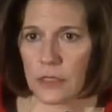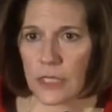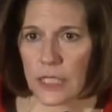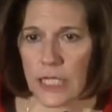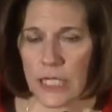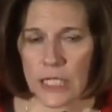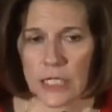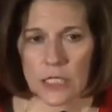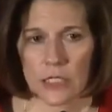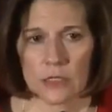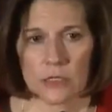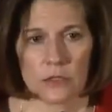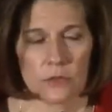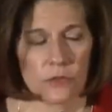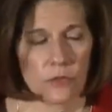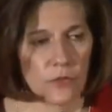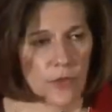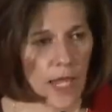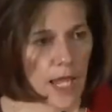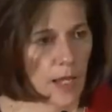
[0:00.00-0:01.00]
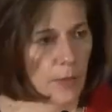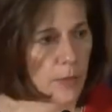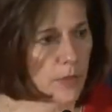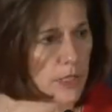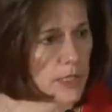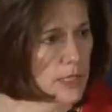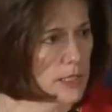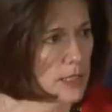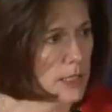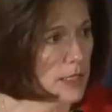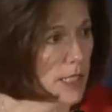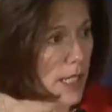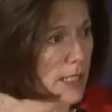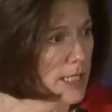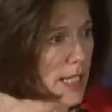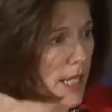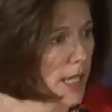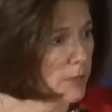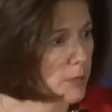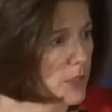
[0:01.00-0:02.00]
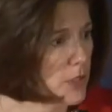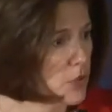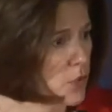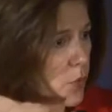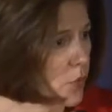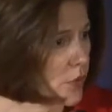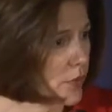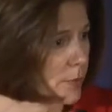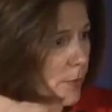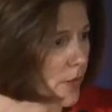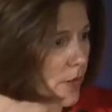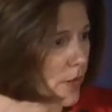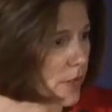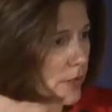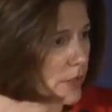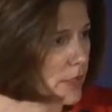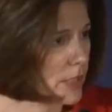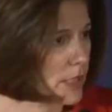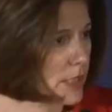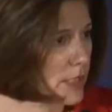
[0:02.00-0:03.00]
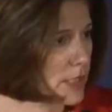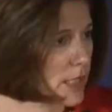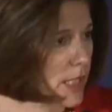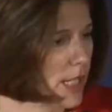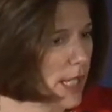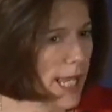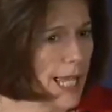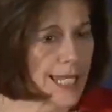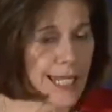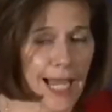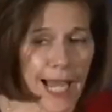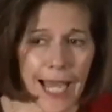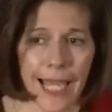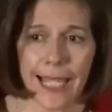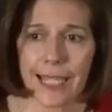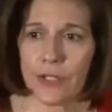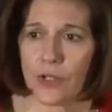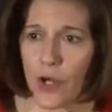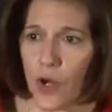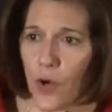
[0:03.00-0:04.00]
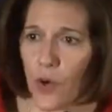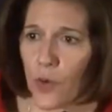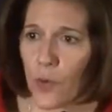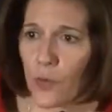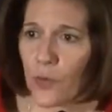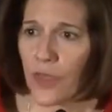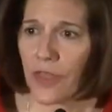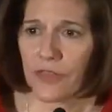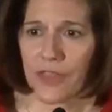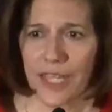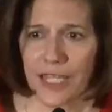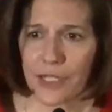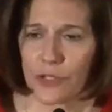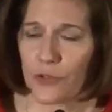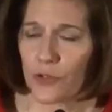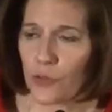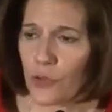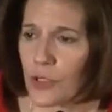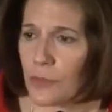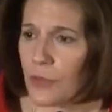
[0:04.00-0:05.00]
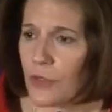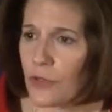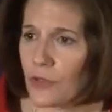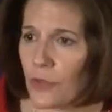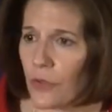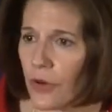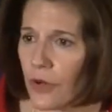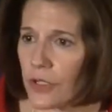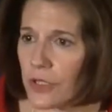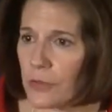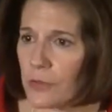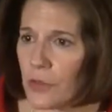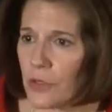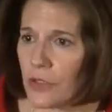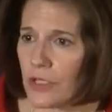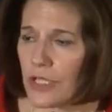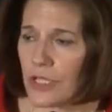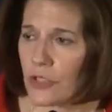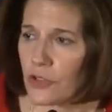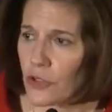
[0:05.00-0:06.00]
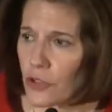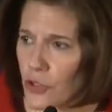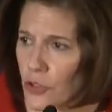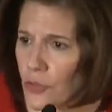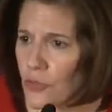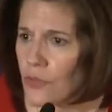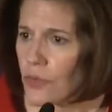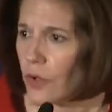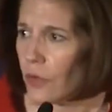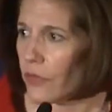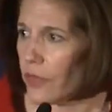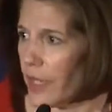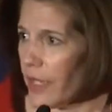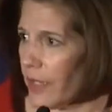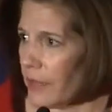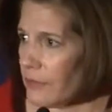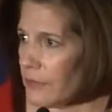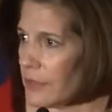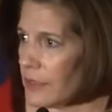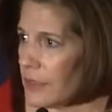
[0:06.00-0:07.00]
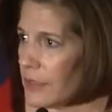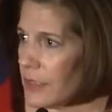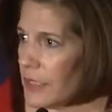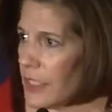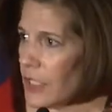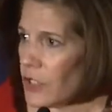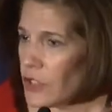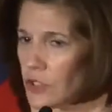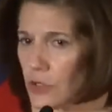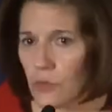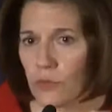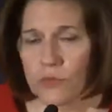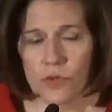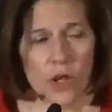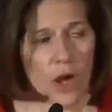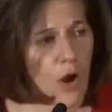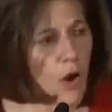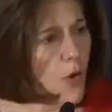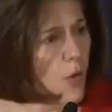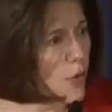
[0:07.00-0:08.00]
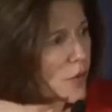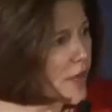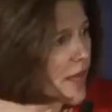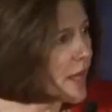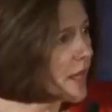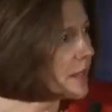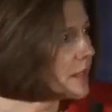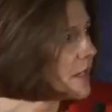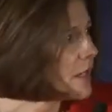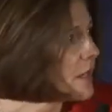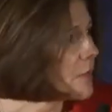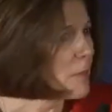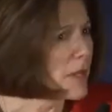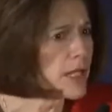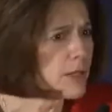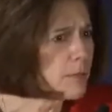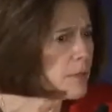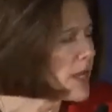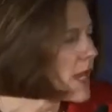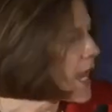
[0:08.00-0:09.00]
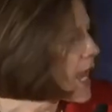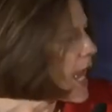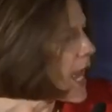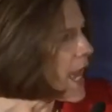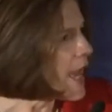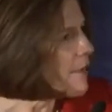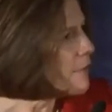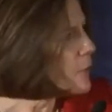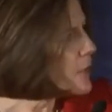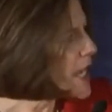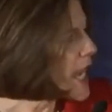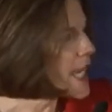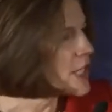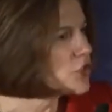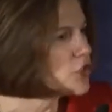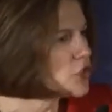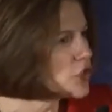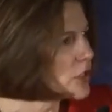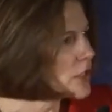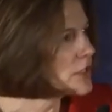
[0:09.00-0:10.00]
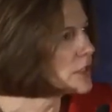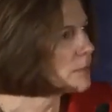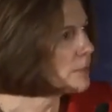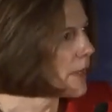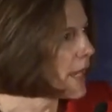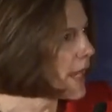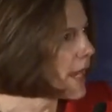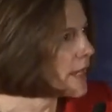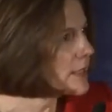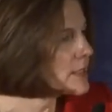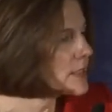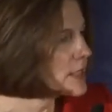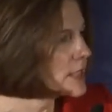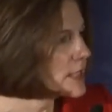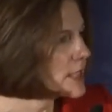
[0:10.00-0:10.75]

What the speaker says: kids, families that can be torn apart. And I know that they contribute to our communities. You know that. You know that if we had just passed the